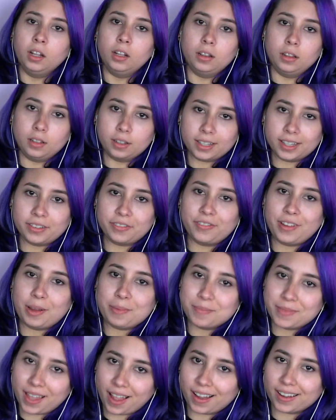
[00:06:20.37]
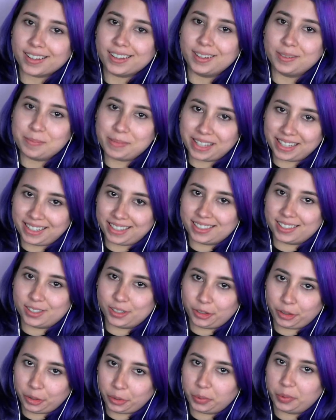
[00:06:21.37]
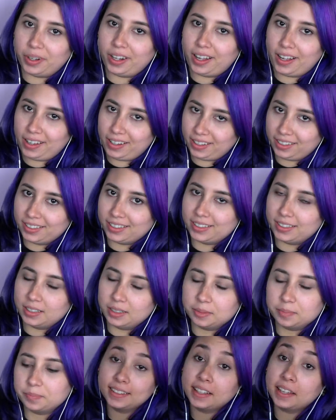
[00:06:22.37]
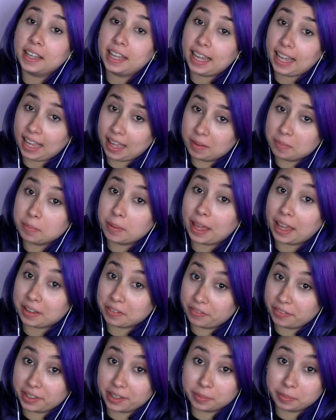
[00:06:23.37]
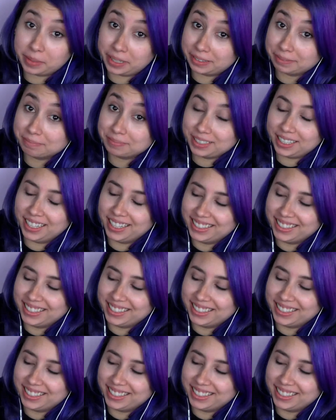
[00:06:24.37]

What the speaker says: Look, if I'm not committed to you guys. I'm back filming.